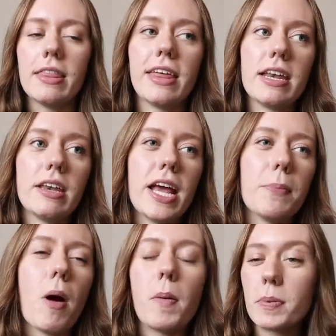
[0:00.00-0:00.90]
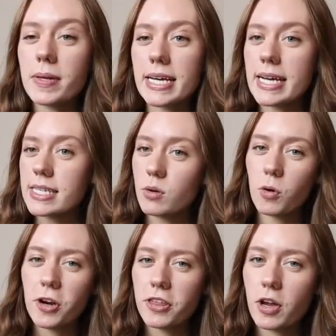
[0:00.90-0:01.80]
then it probably isn't
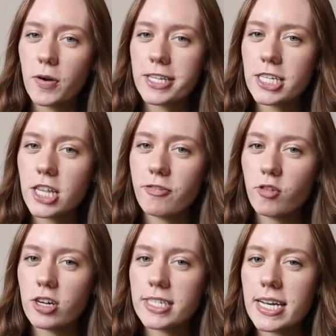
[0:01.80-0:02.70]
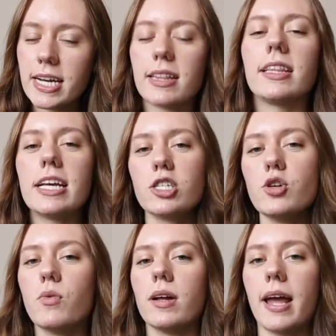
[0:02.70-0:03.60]
worth going to the 14 unless
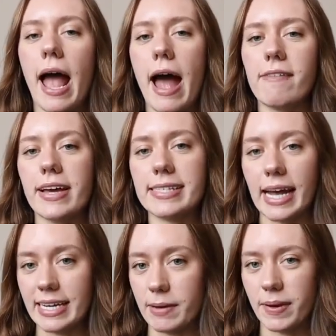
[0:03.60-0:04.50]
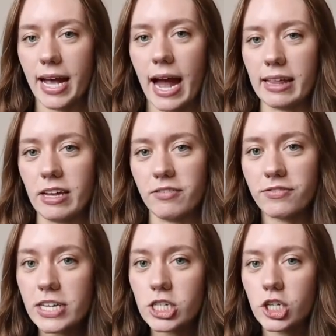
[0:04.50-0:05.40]
you want to have that dynamic island
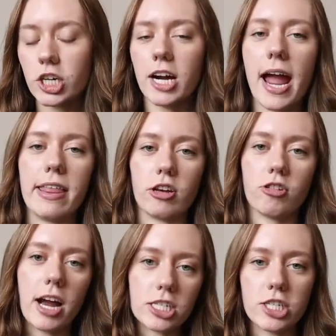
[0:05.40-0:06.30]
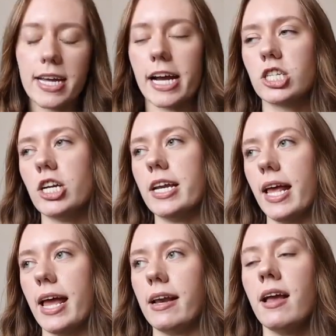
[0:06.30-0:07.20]
feature and the crash detection
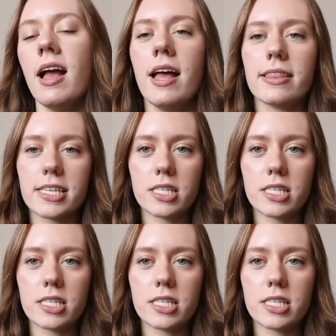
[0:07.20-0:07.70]
and the